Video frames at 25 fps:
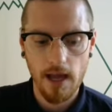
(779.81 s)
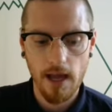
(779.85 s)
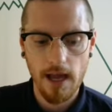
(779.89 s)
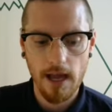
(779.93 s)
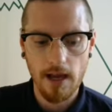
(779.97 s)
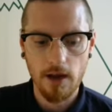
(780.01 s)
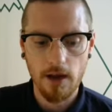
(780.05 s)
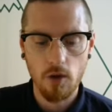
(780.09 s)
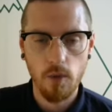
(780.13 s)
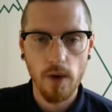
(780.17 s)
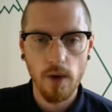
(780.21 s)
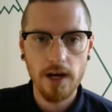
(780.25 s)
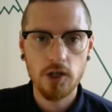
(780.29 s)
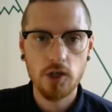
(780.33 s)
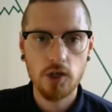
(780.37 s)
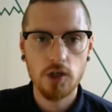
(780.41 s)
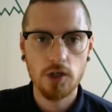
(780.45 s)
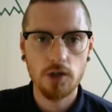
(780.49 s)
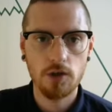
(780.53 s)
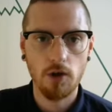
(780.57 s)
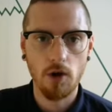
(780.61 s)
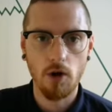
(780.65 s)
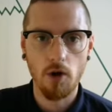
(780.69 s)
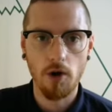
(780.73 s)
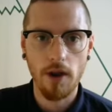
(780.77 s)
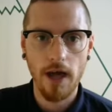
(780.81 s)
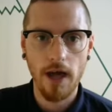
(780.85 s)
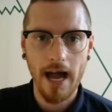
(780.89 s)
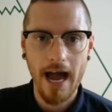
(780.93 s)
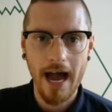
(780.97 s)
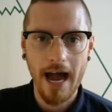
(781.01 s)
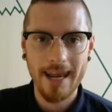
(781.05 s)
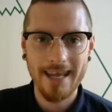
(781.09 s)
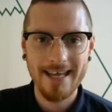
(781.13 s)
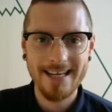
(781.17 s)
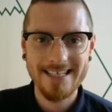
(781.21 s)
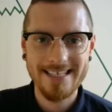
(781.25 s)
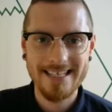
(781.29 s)
a question on
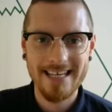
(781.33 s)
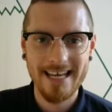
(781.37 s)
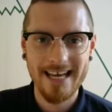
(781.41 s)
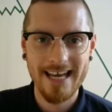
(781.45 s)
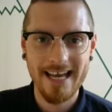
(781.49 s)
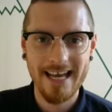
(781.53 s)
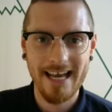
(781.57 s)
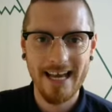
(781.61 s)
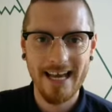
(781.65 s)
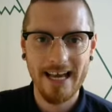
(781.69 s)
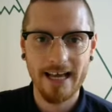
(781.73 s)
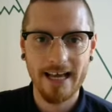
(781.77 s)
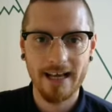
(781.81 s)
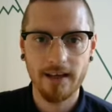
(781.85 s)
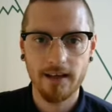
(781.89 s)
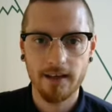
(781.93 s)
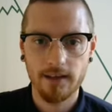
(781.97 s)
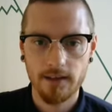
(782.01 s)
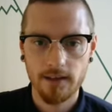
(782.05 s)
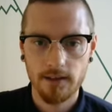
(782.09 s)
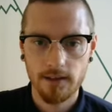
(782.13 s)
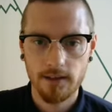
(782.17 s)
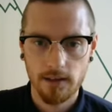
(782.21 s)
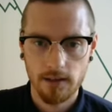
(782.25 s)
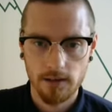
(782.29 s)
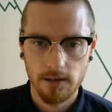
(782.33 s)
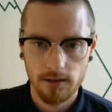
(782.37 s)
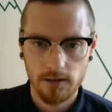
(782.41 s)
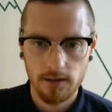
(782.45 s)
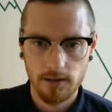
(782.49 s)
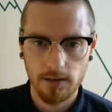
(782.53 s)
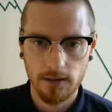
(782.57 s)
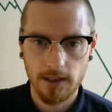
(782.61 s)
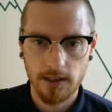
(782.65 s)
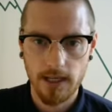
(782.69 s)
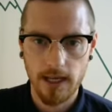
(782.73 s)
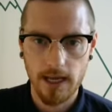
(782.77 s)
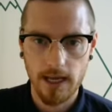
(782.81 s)
annotating,
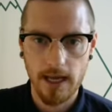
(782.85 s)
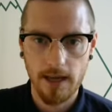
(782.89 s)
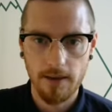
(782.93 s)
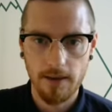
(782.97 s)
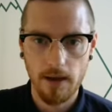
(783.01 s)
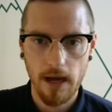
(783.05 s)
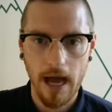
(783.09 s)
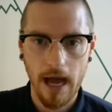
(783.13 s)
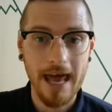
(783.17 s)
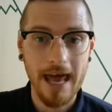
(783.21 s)
okay,